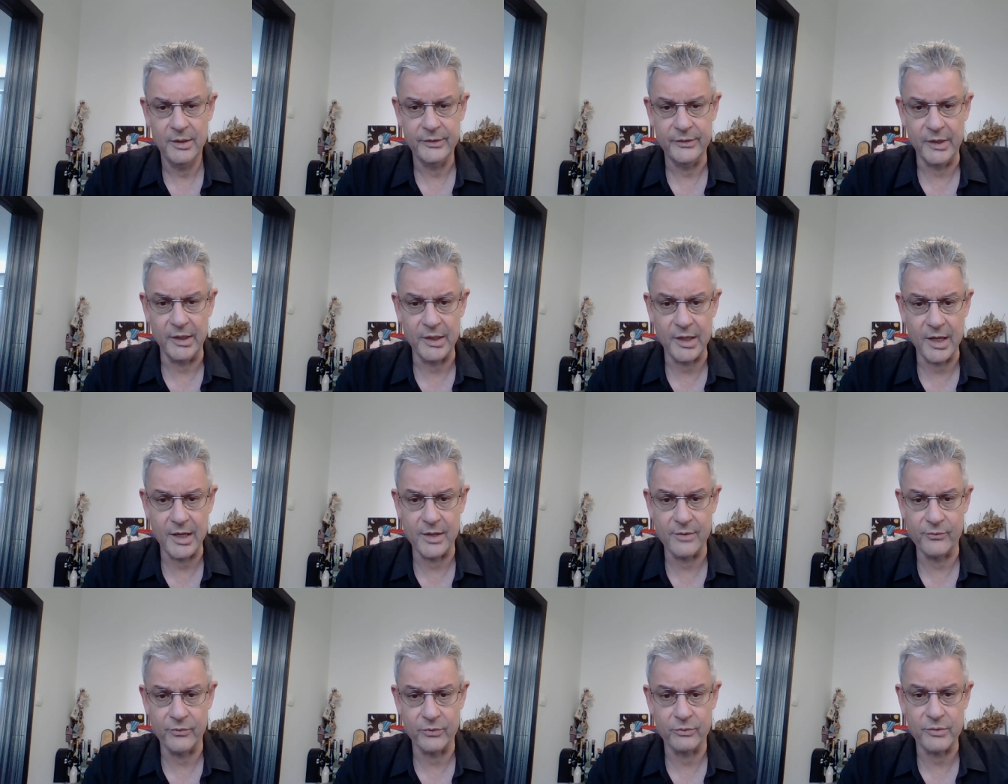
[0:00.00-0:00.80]
that I
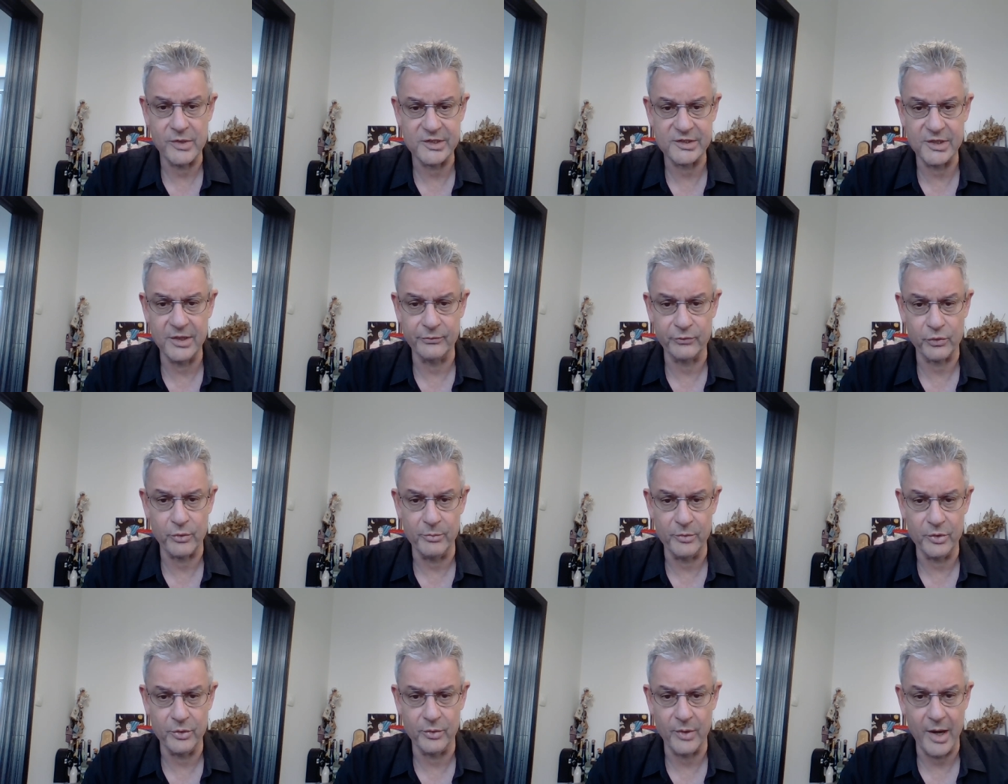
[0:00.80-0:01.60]
have received
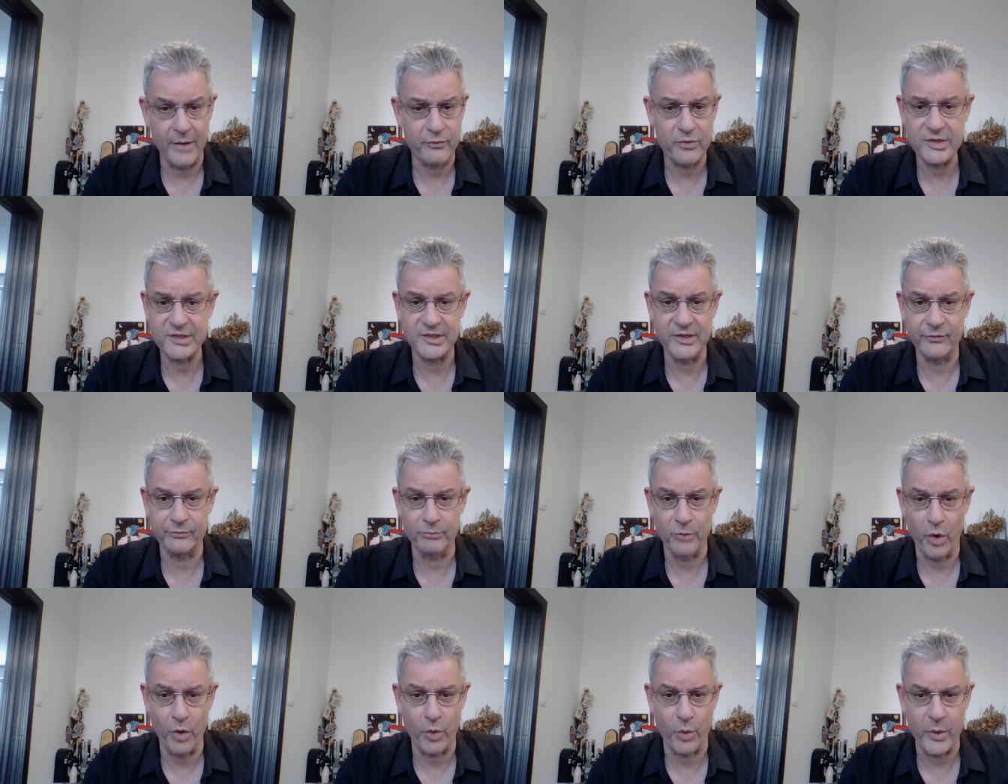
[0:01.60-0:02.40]
from you. I've received
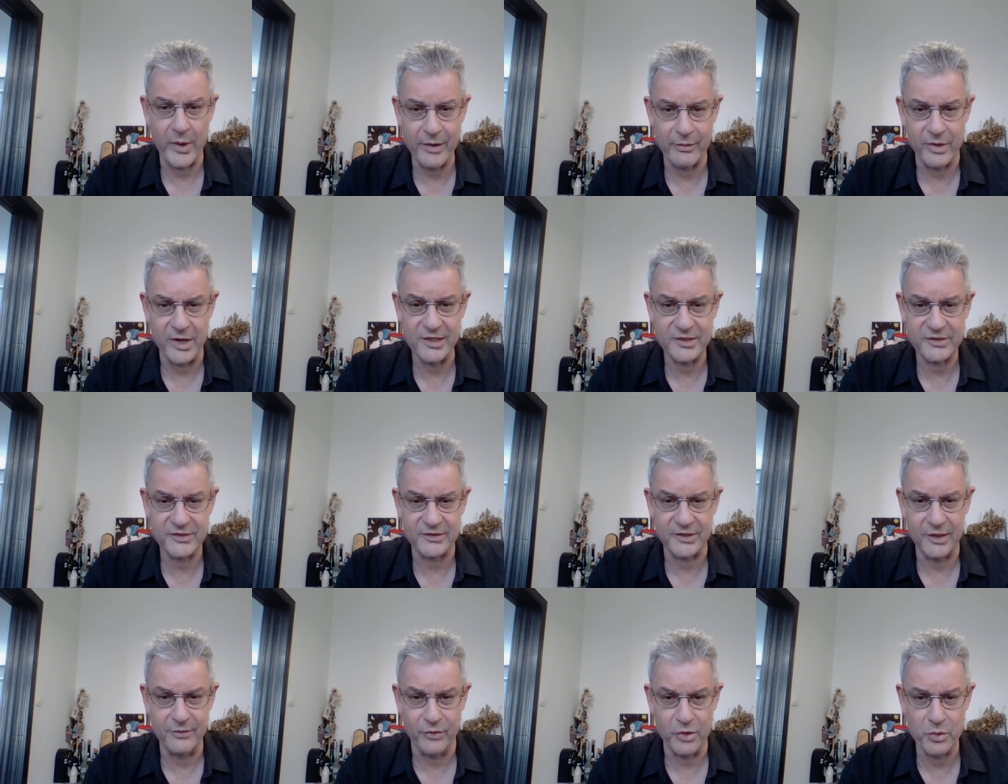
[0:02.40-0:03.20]
more queries
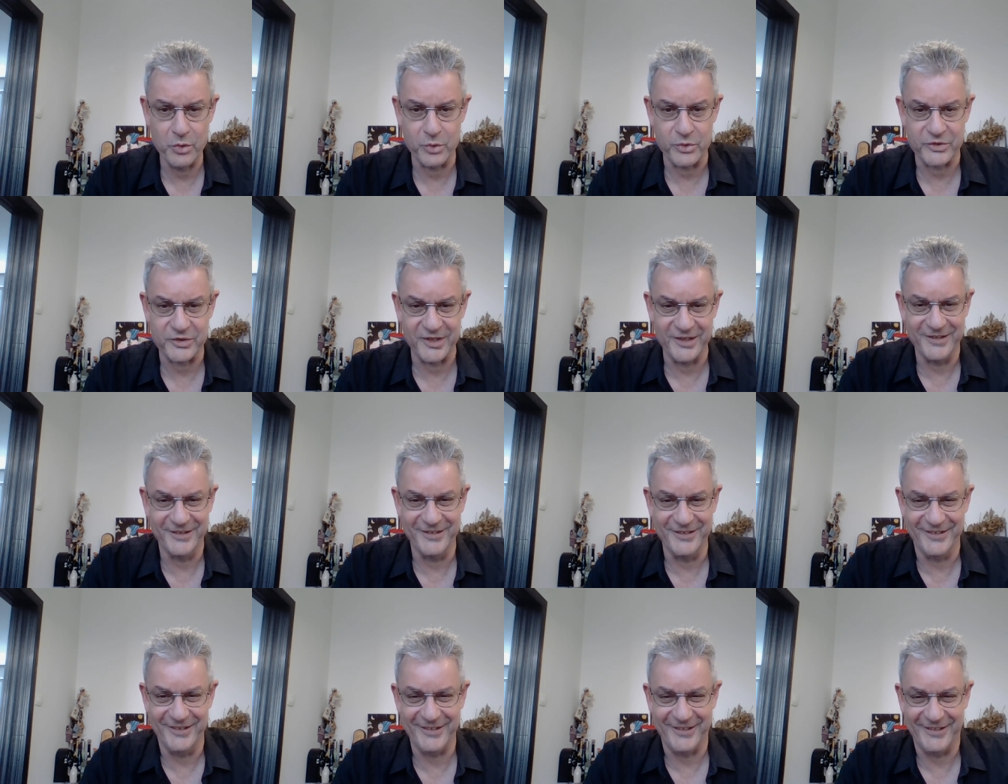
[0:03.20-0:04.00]
than views,
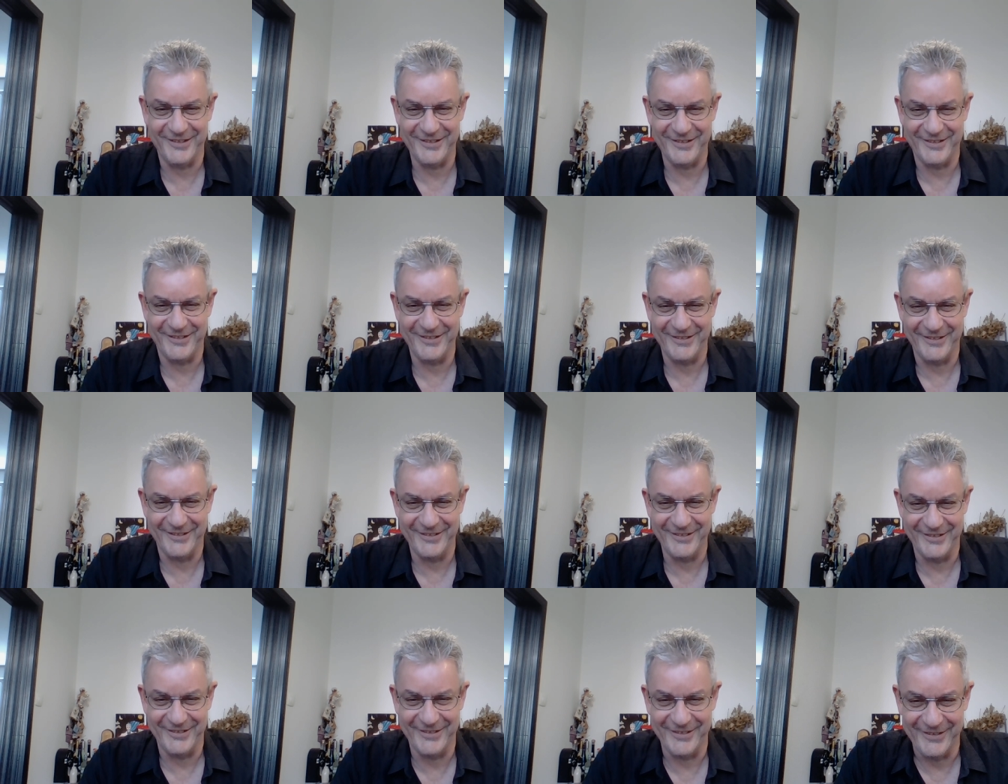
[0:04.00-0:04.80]

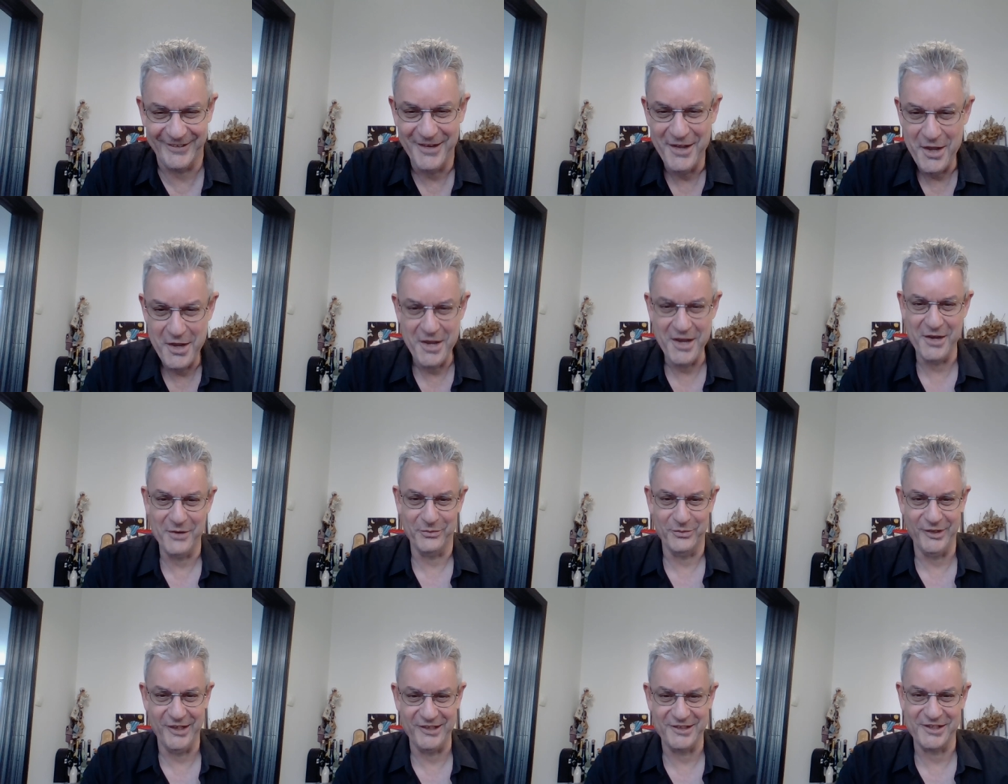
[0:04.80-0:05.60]

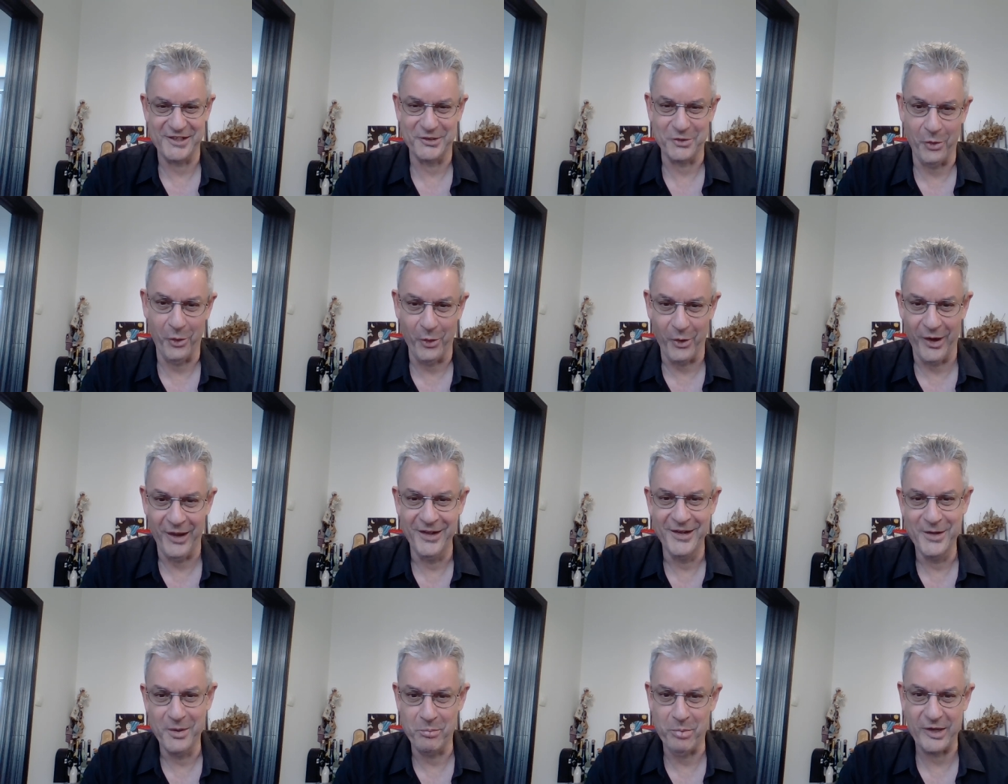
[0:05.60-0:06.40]
if that's at
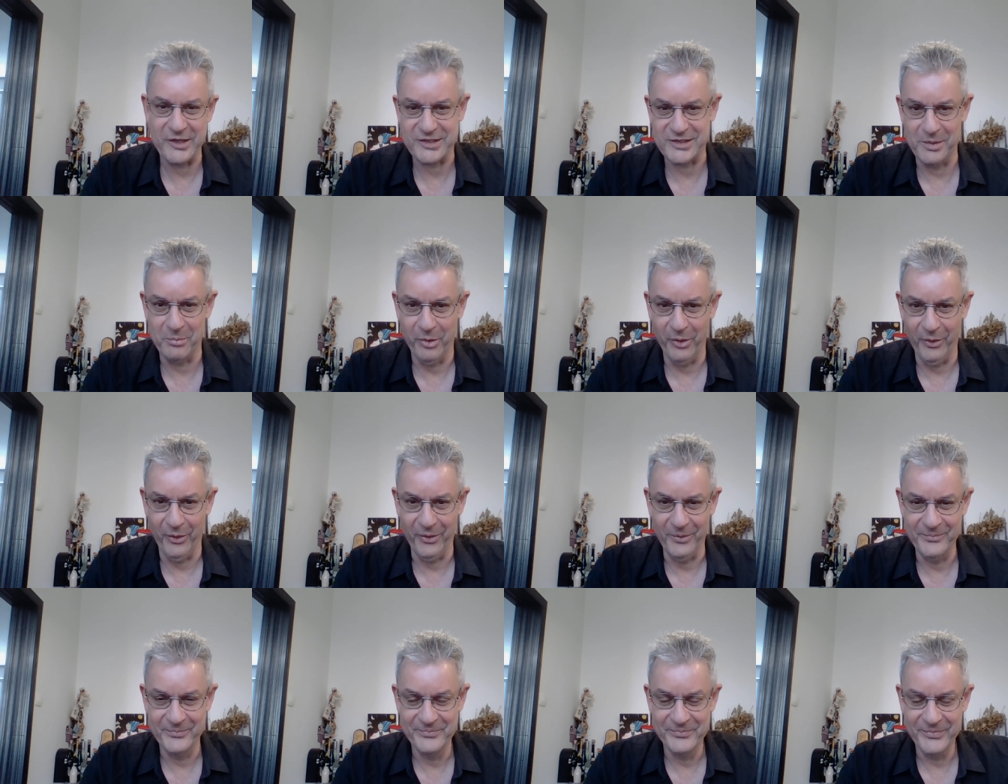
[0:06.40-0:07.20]
all possible.